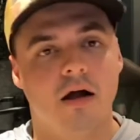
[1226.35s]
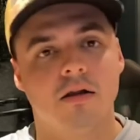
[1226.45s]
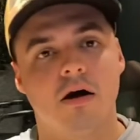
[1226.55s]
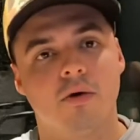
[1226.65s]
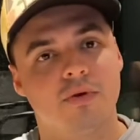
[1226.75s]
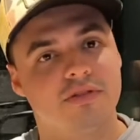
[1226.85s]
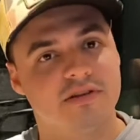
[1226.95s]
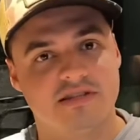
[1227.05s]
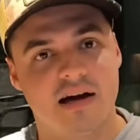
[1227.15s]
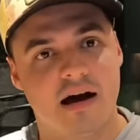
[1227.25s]
along with the
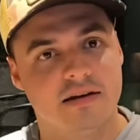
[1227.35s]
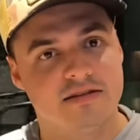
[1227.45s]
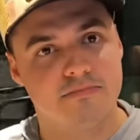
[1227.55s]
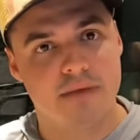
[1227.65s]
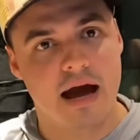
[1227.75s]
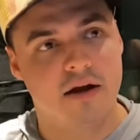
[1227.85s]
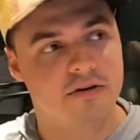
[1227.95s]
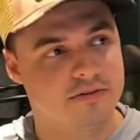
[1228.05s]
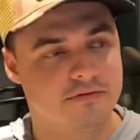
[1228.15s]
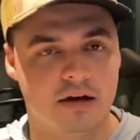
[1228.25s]
size and
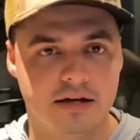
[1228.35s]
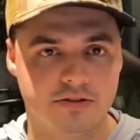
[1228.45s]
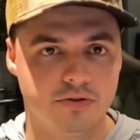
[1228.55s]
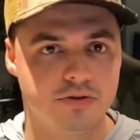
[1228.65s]
patterns of flies